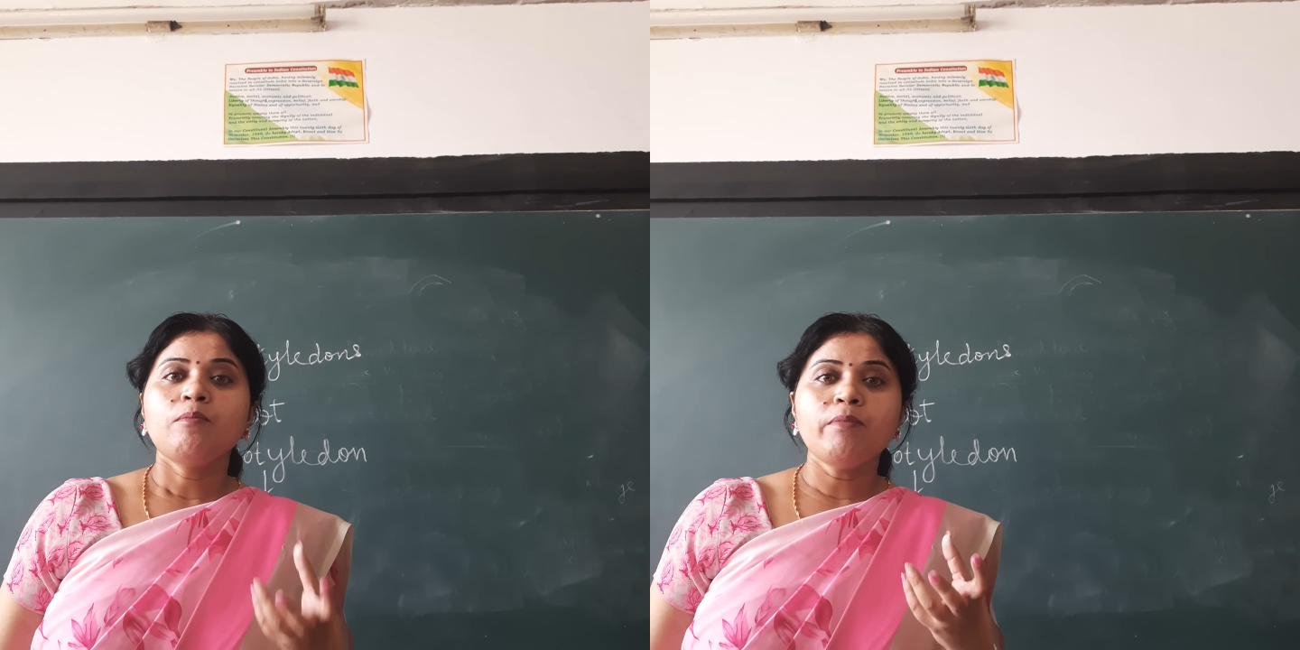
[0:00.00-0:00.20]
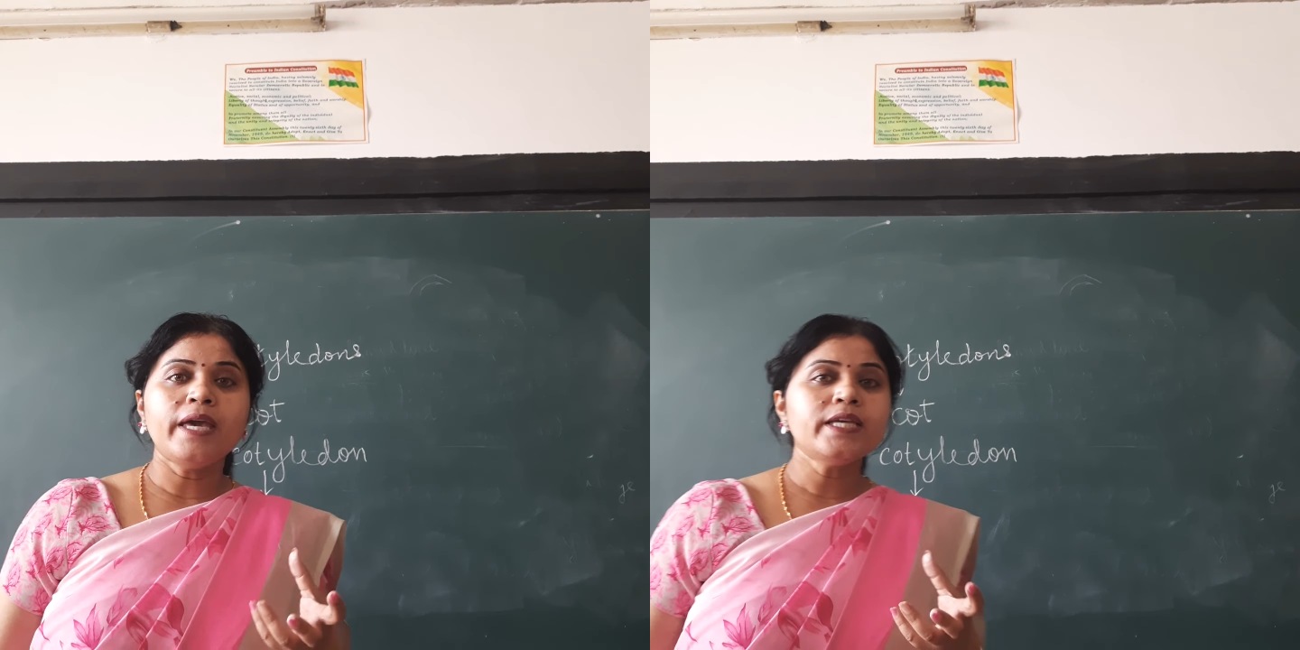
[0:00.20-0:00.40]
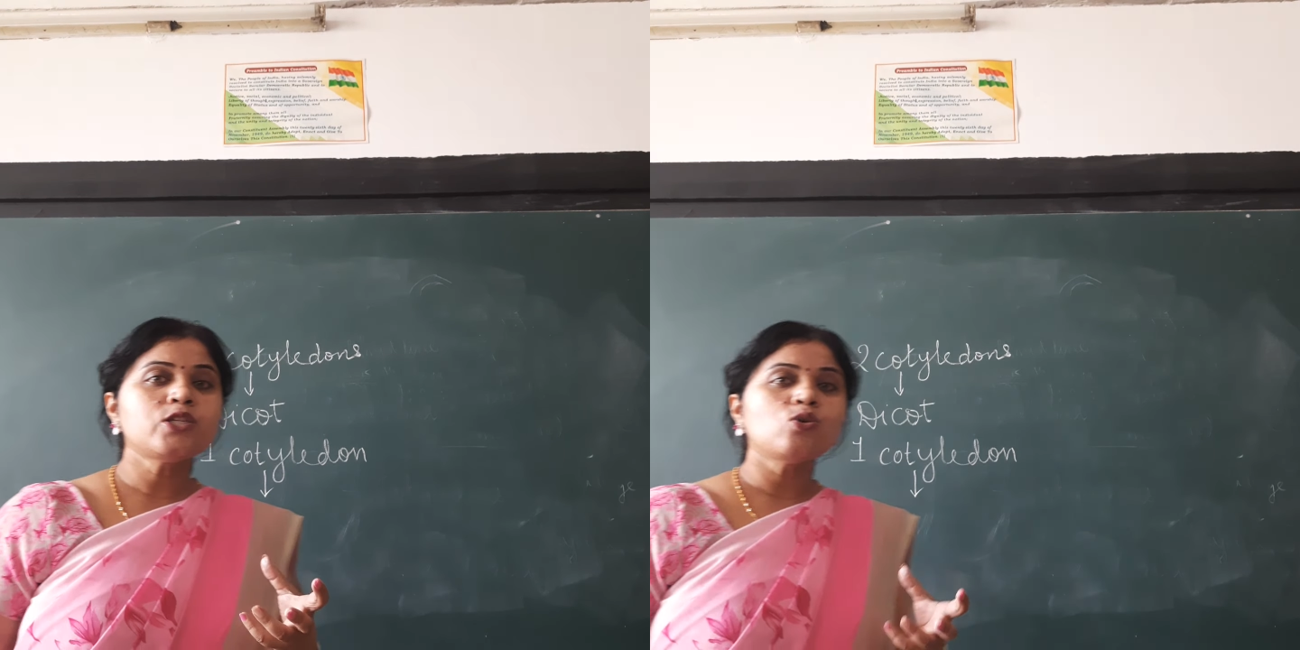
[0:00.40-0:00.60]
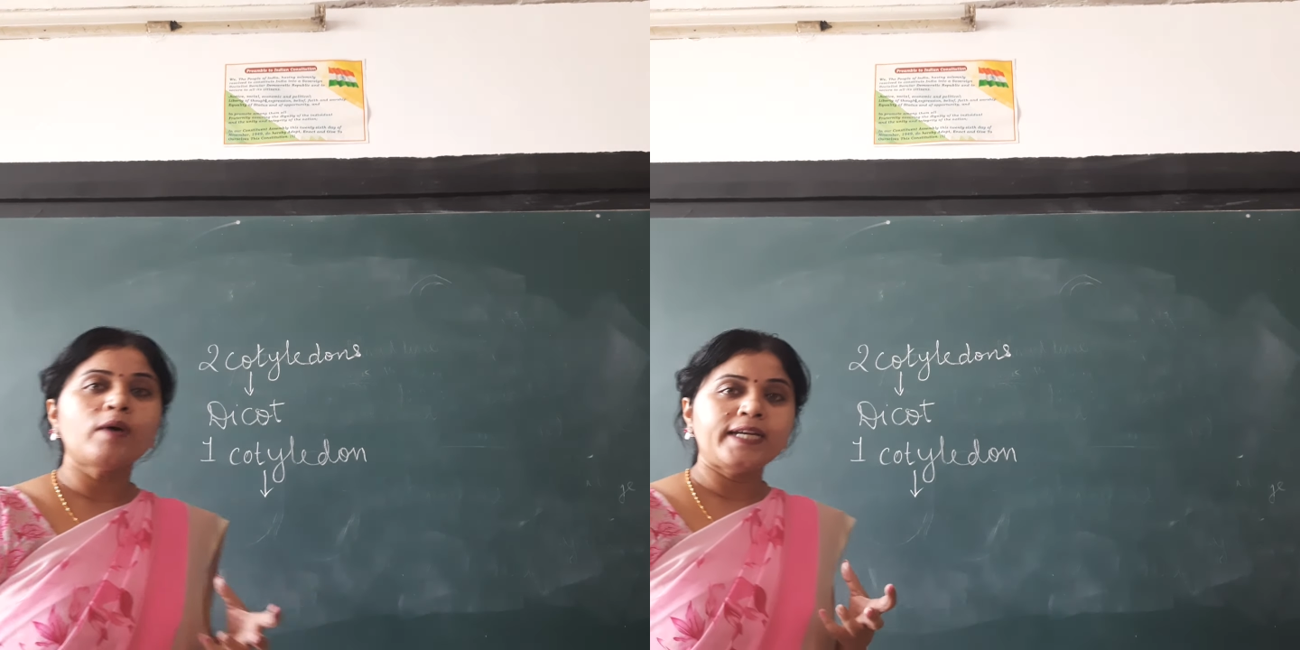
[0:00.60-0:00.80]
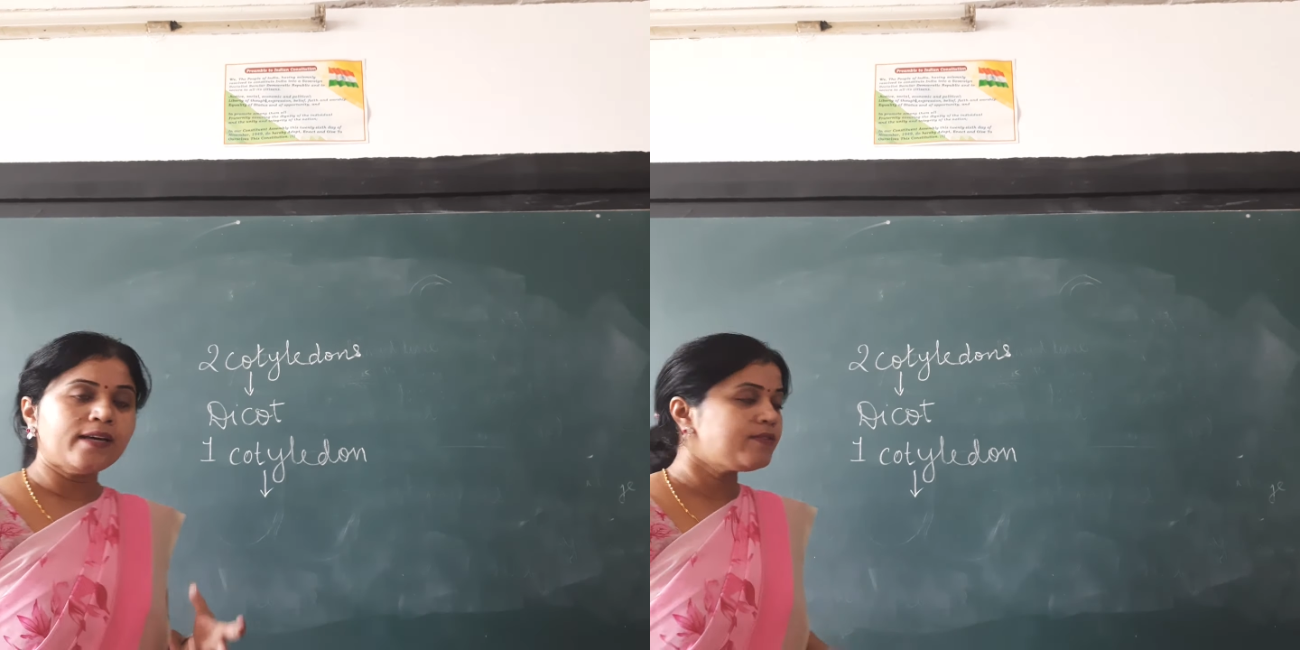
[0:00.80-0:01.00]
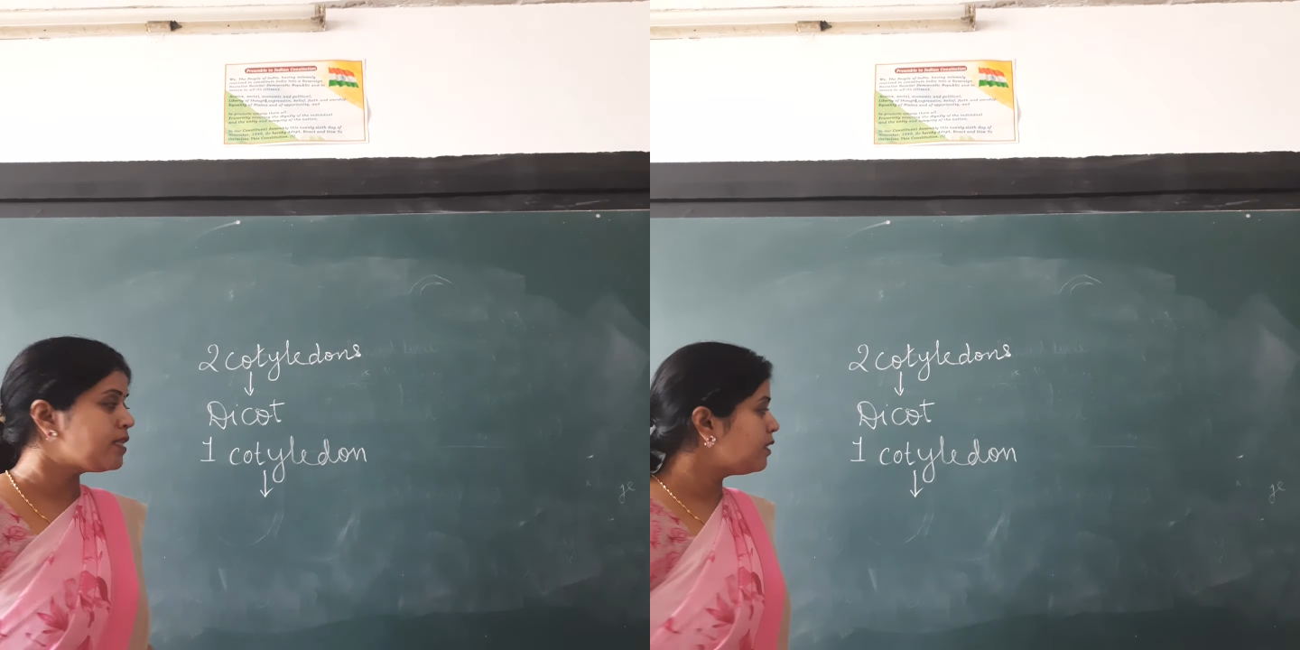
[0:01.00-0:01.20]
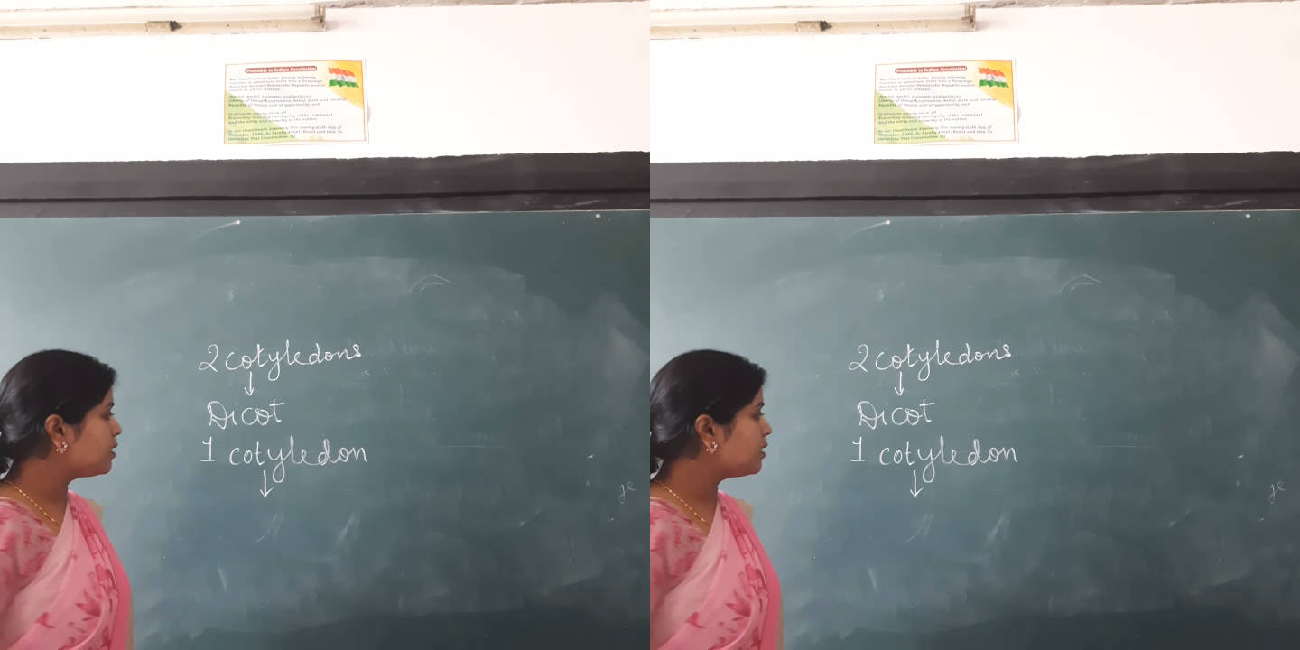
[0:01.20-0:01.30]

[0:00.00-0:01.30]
maize, you might have seen